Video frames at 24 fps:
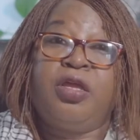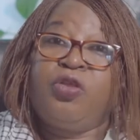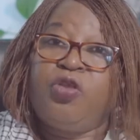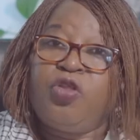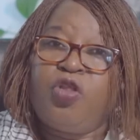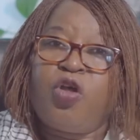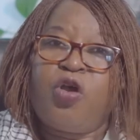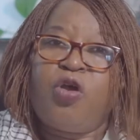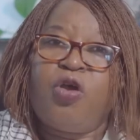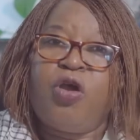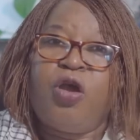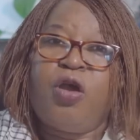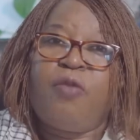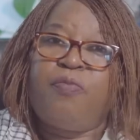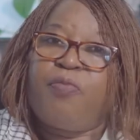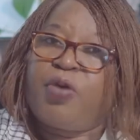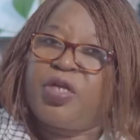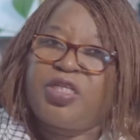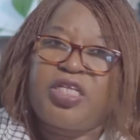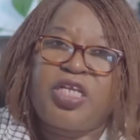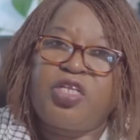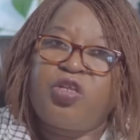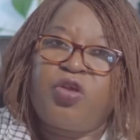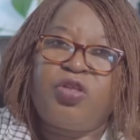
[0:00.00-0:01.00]
You know,
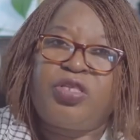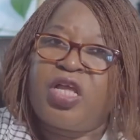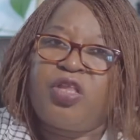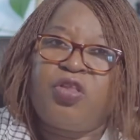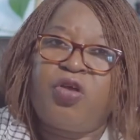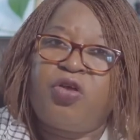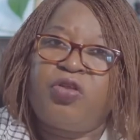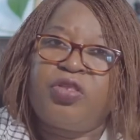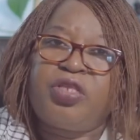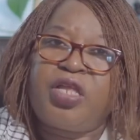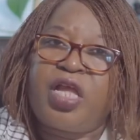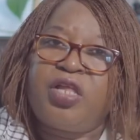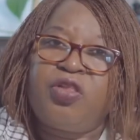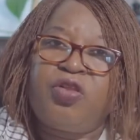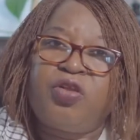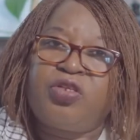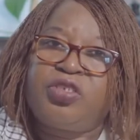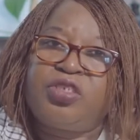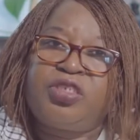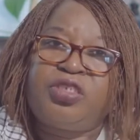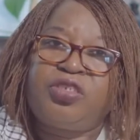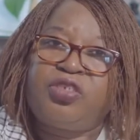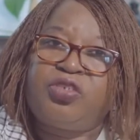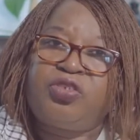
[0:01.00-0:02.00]
but they don't. They're
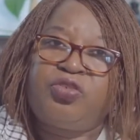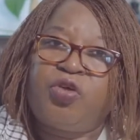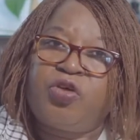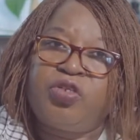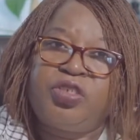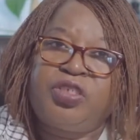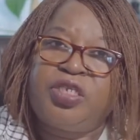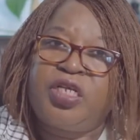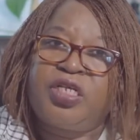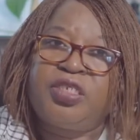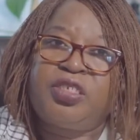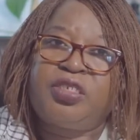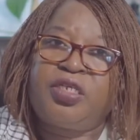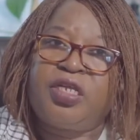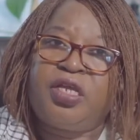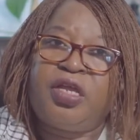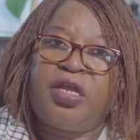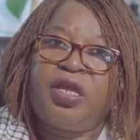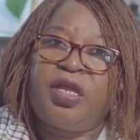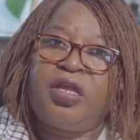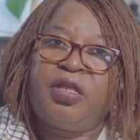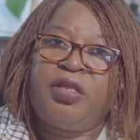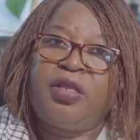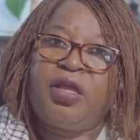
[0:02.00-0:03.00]
not sorted
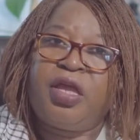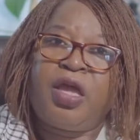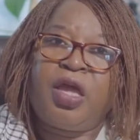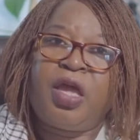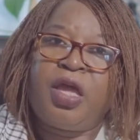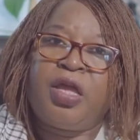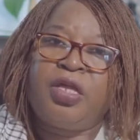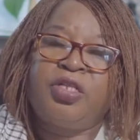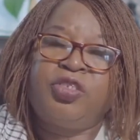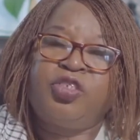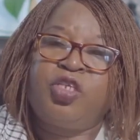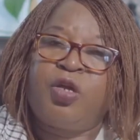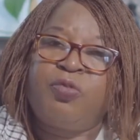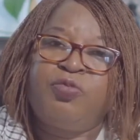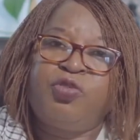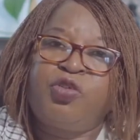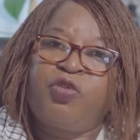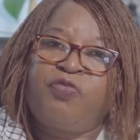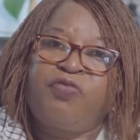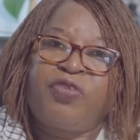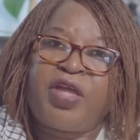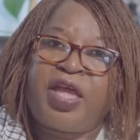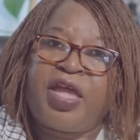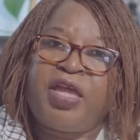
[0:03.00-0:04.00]
in terms
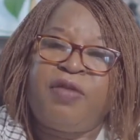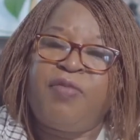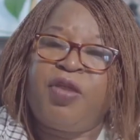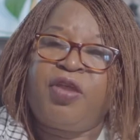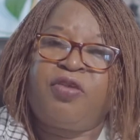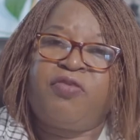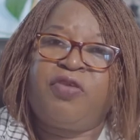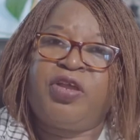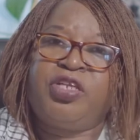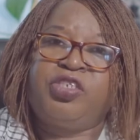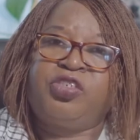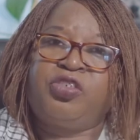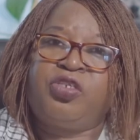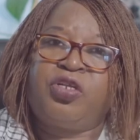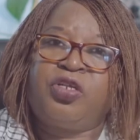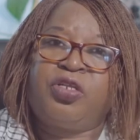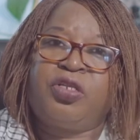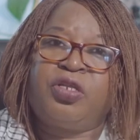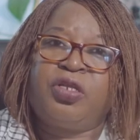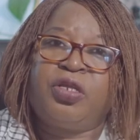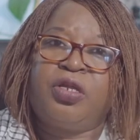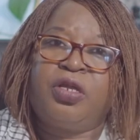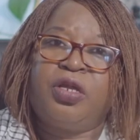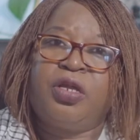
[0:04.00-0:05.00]
of their
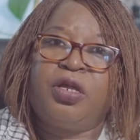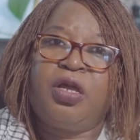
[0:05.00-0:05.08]
immigration.